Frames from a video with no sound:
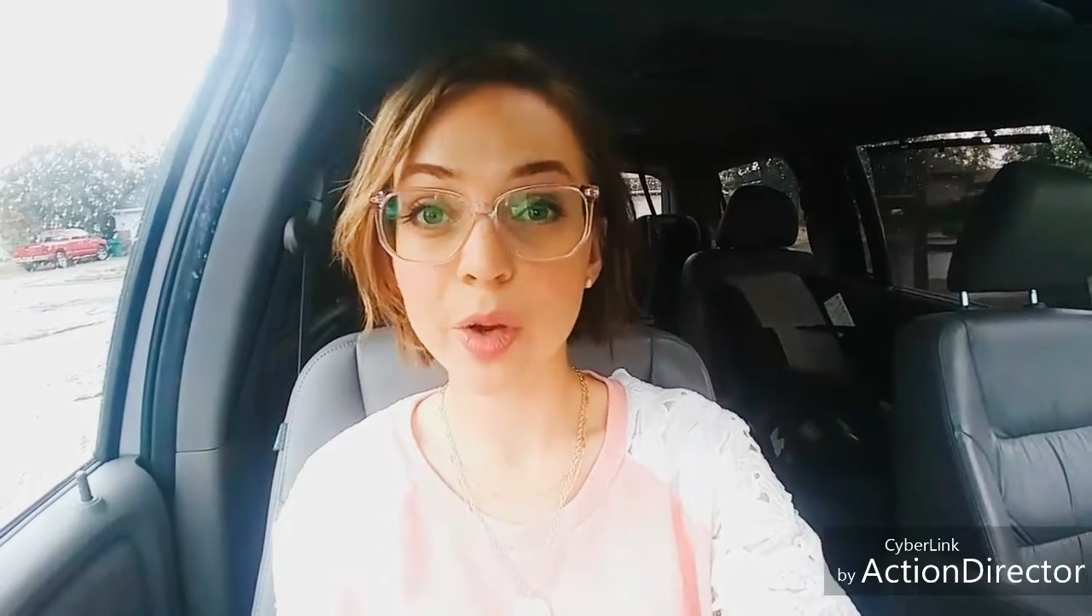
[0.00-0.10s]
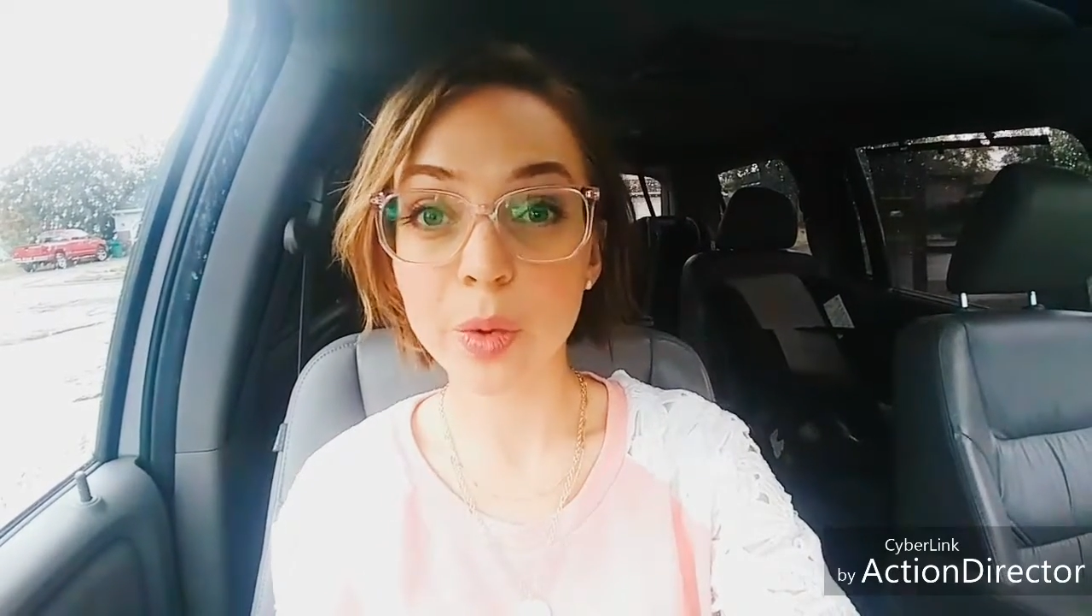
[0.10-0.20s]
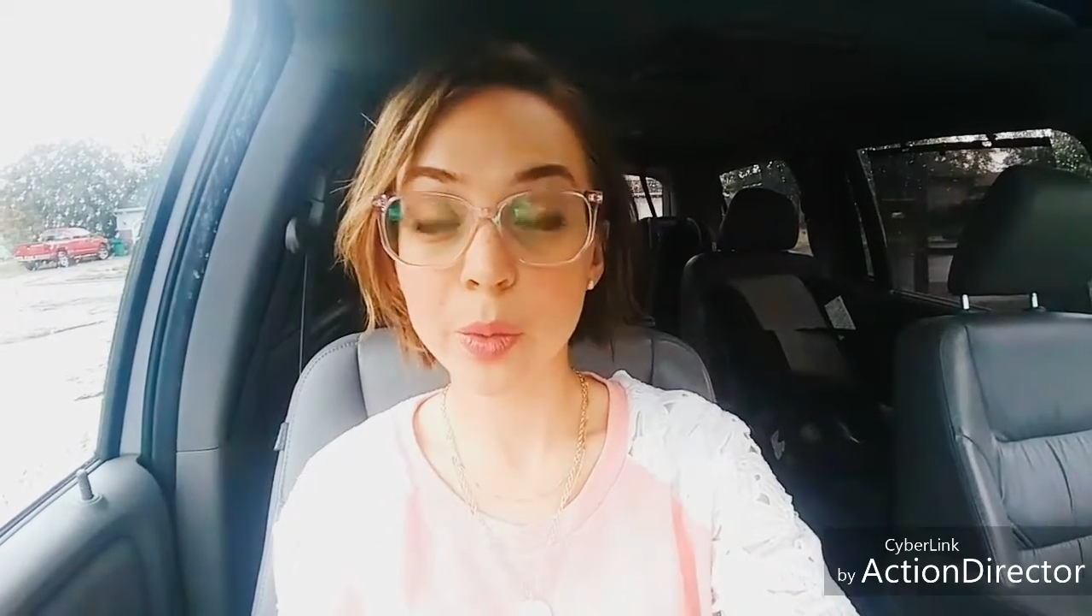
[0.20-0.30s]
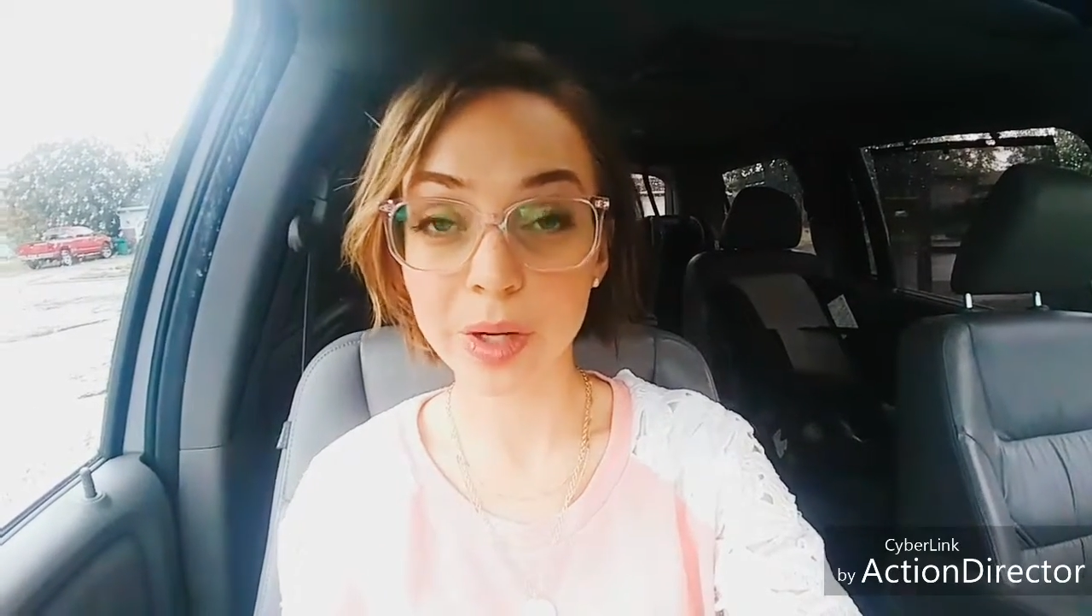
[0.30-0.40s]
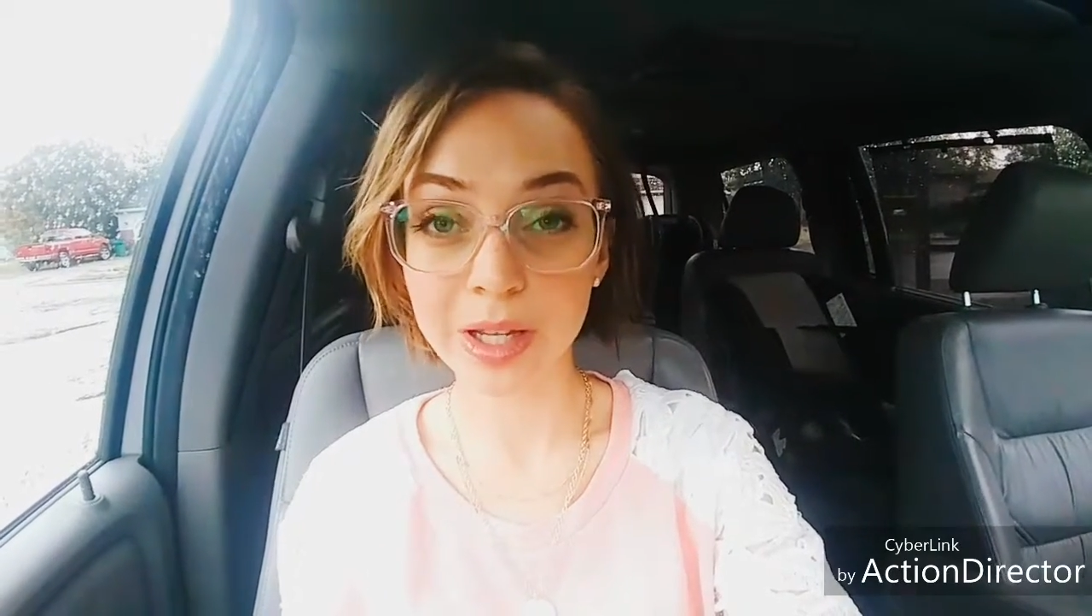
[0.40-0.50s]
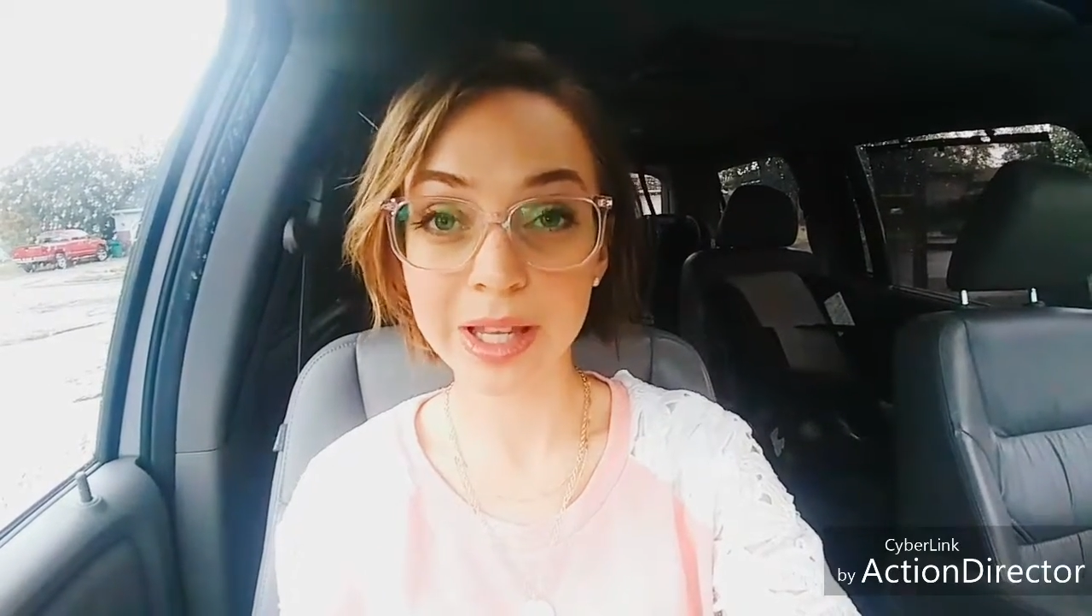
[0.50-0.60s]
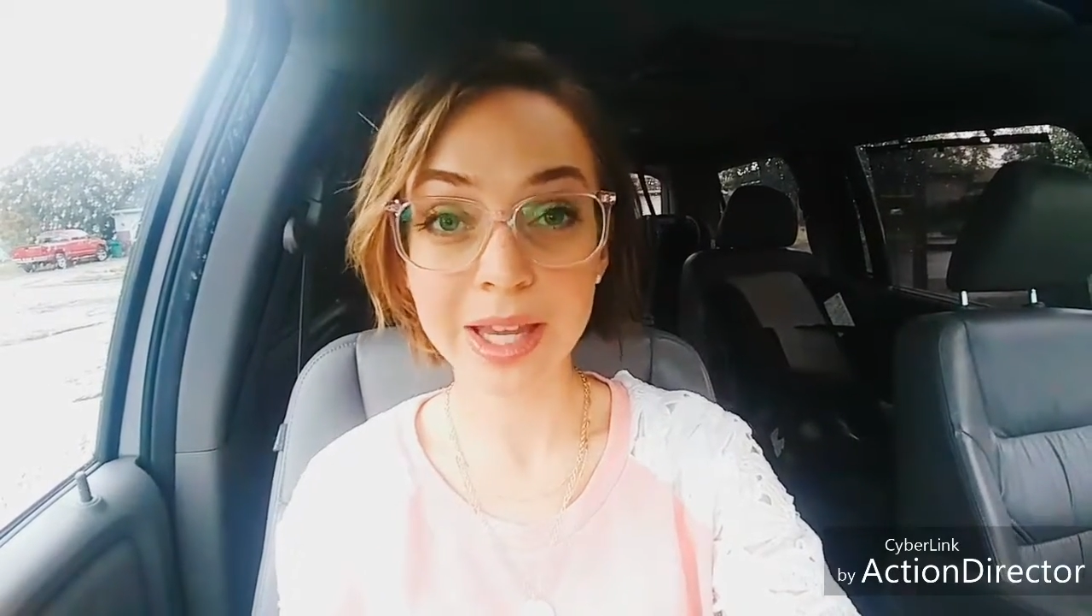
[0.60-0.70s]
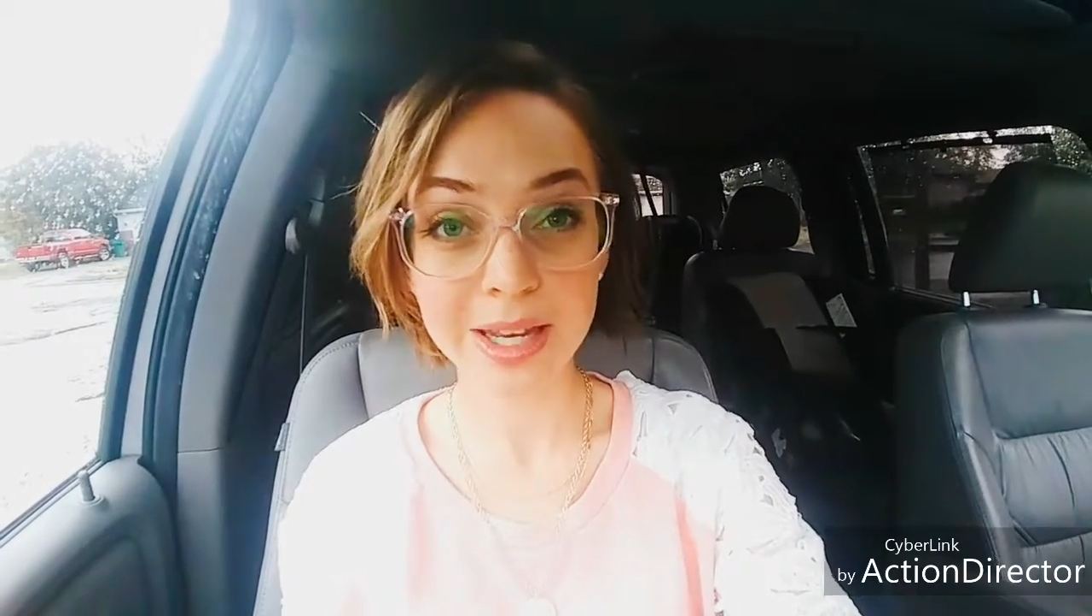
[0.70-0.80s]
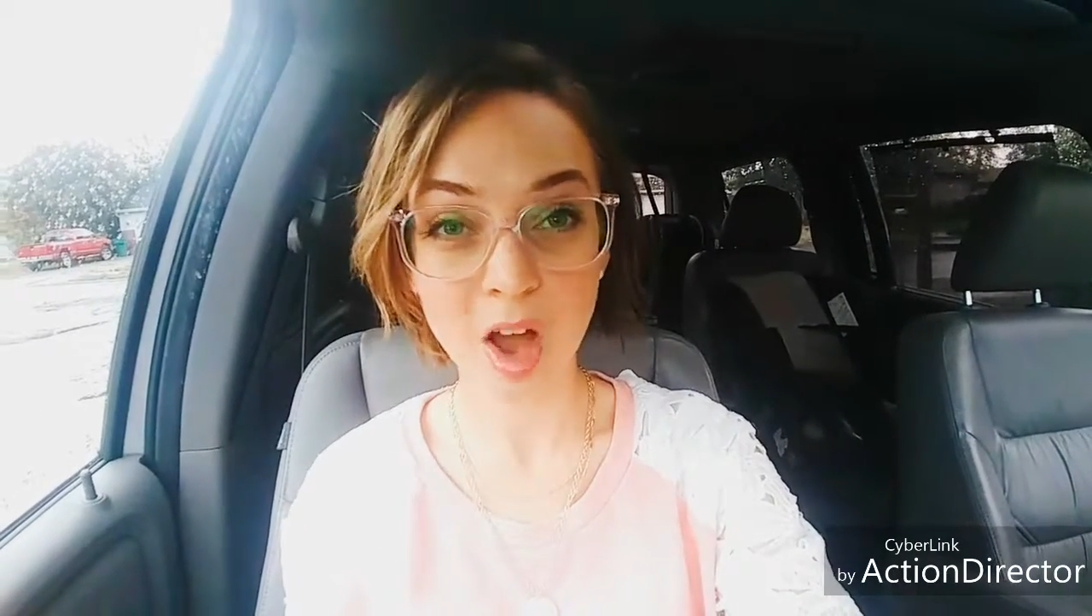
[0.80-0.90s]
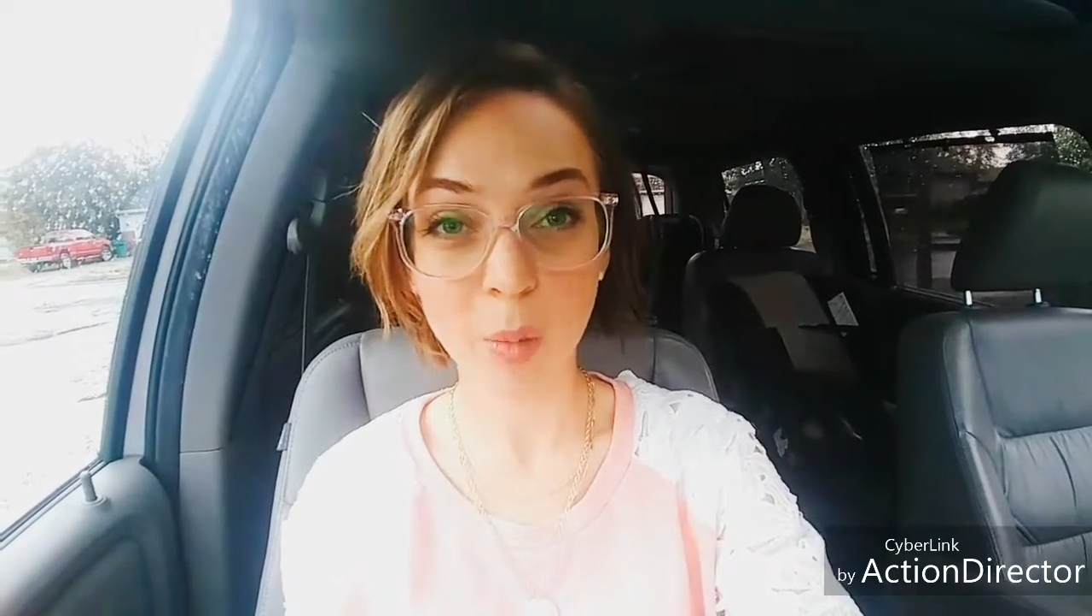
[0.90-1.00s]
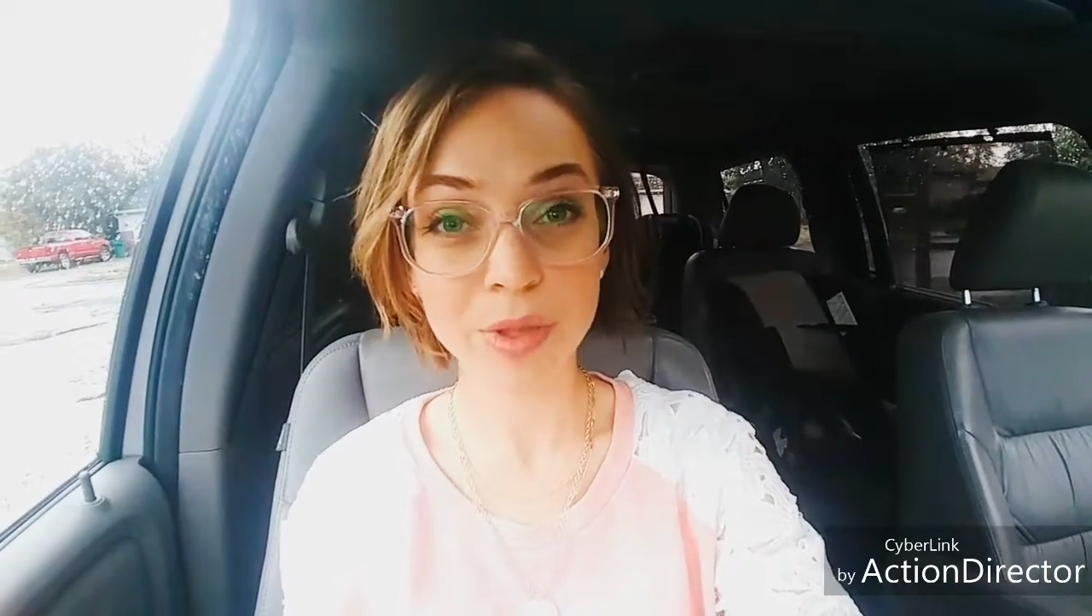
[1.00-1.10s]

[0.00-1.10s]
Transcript: really can help